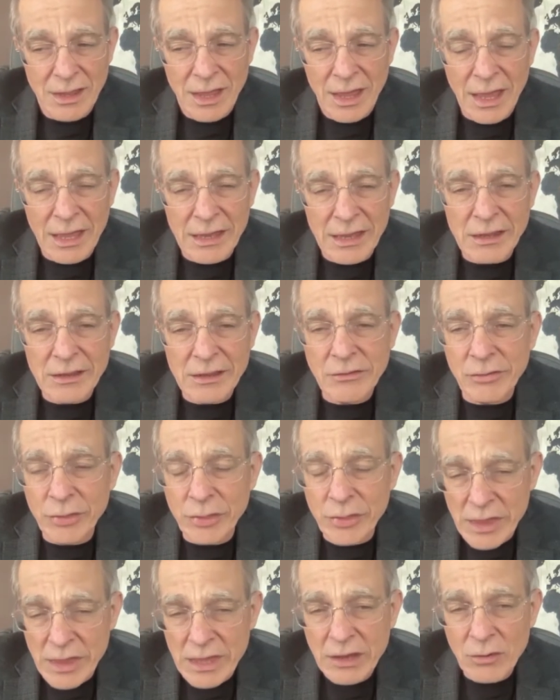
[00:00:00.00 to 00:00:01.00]
And it's
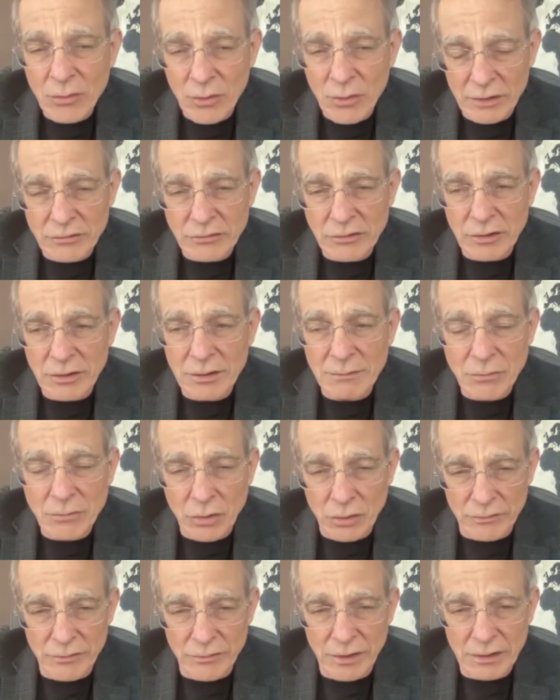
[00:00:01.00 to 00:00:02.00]
the question that
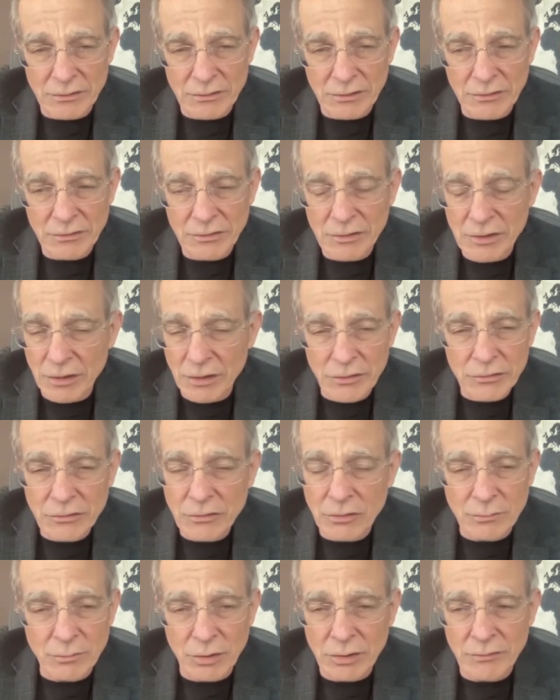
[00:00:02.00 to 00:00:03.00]
motivates us. The others
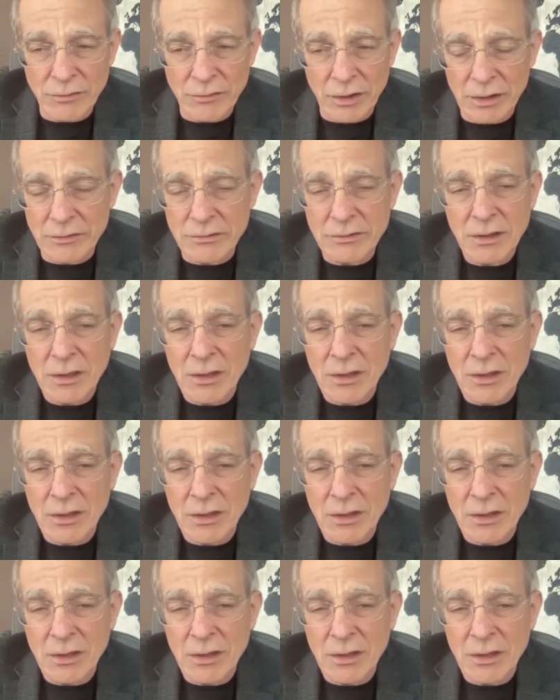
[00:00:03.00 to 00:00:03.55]
don't motivate us.